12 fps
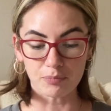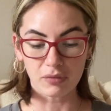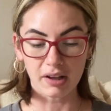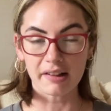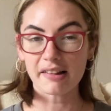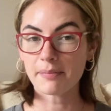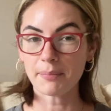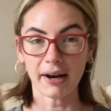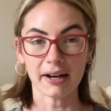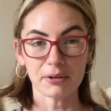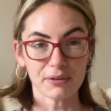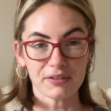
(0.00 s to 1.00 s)

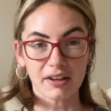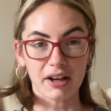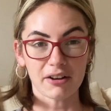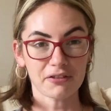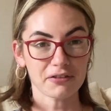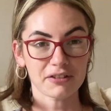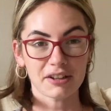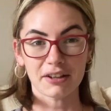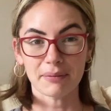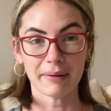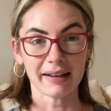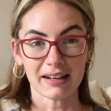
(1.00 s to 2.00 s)
sprayed with stuff to
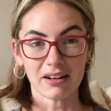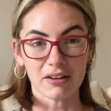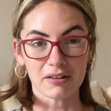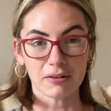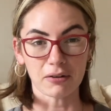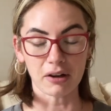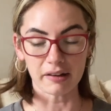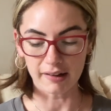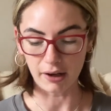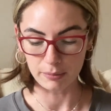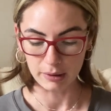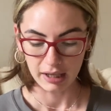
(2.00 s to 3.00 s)
make it last longer.
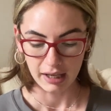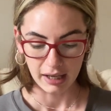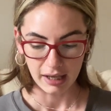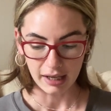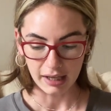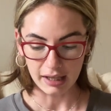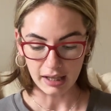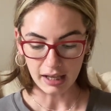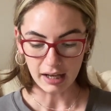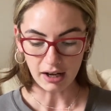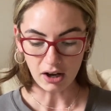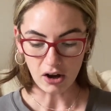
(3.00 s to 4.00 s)
So
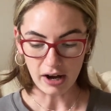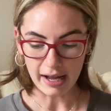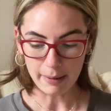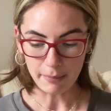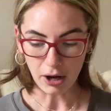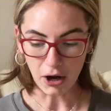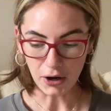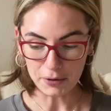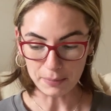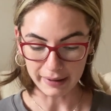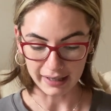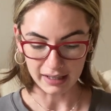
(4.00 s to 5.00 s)
I'm
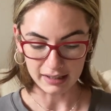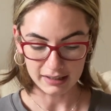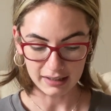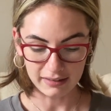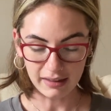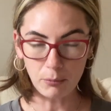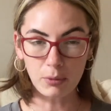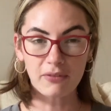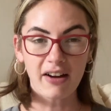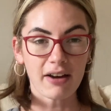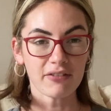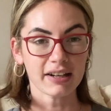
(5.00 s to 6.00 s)
hoping that with
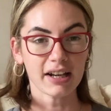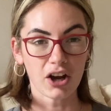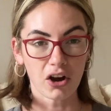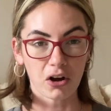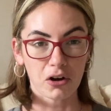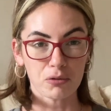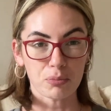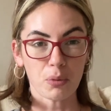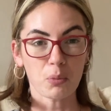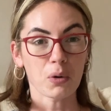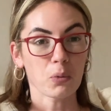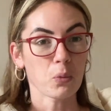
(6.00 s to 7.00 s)
having it at home,
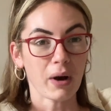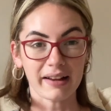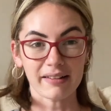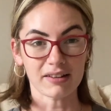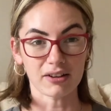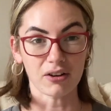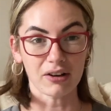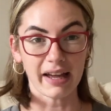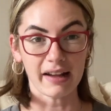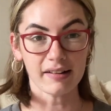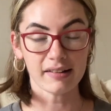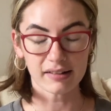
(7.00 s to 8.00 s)
we'll waste a lot
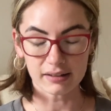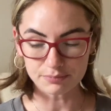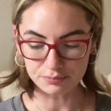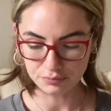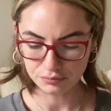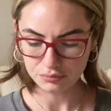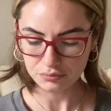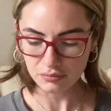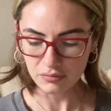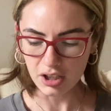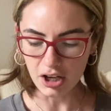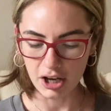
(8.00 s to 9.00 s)
less
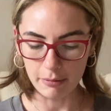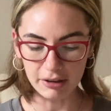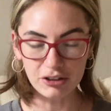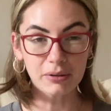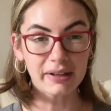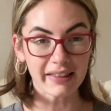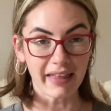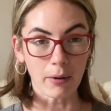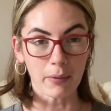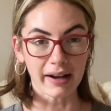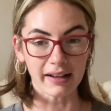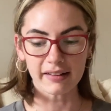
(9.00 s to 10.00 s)
and doing it that
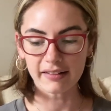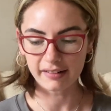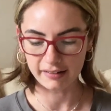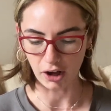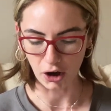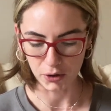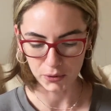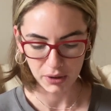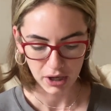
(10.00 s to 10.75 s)
way. So